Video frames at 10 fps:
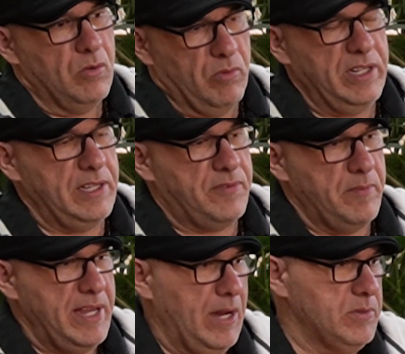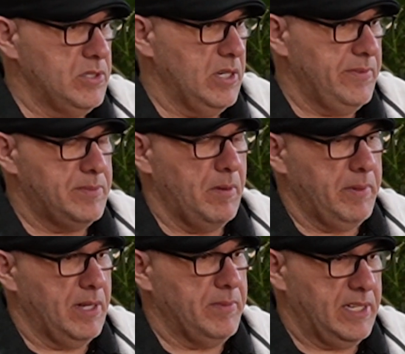really, for me, I was nervous about
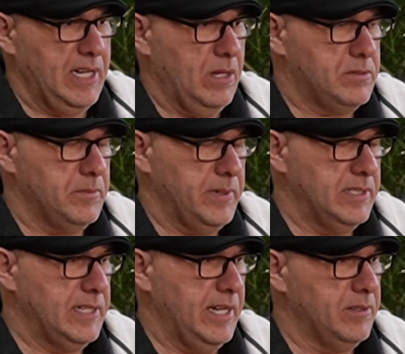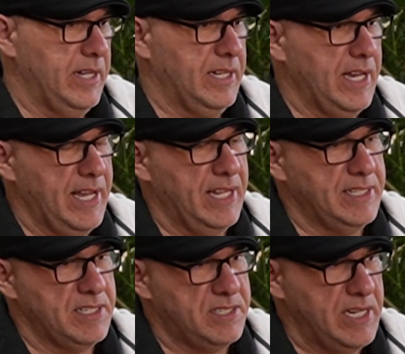becoming a counselor because I had
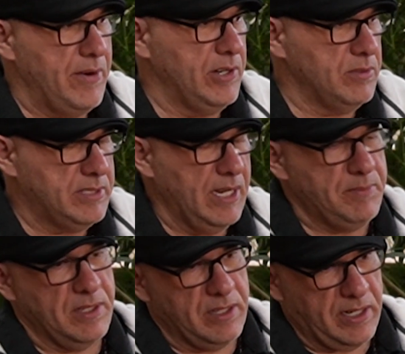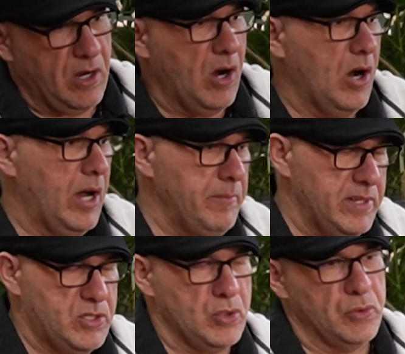that stereotype that like, oh, I
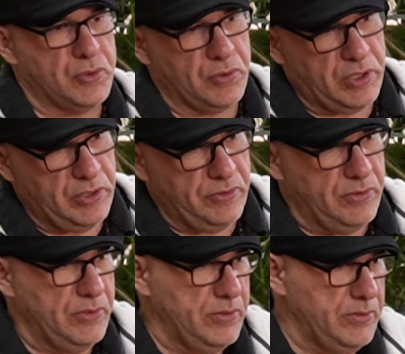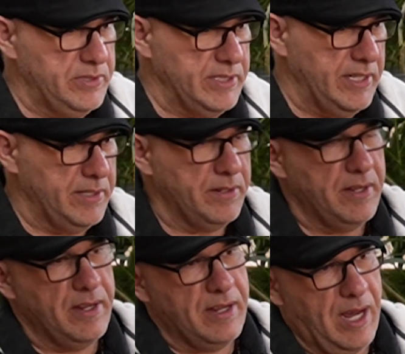miss social cues and
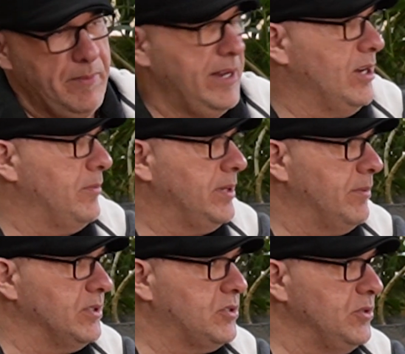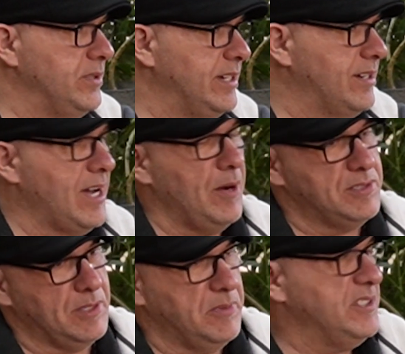I may not be able to tune in on how
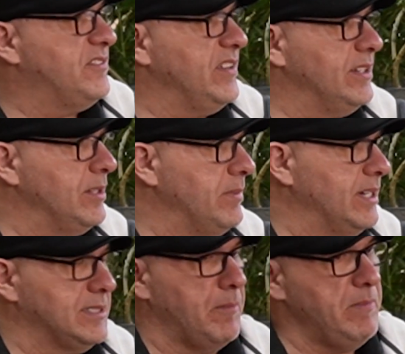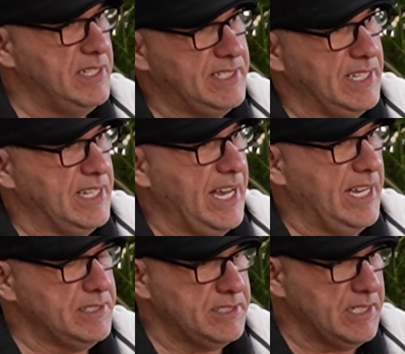someone's feeling because I'm missing
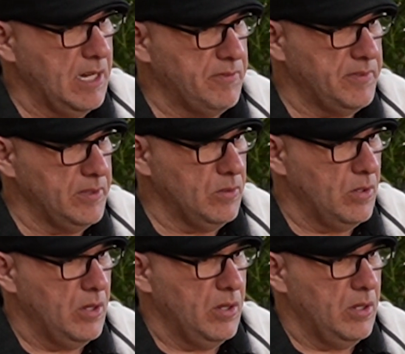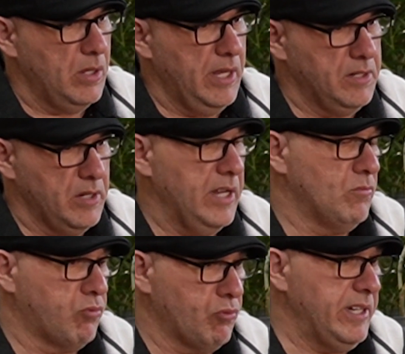that and stuff. And
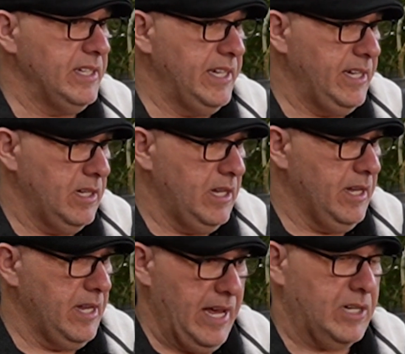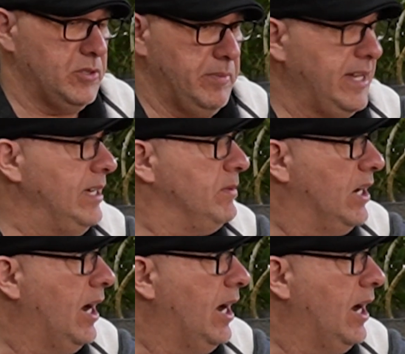really, it actually became the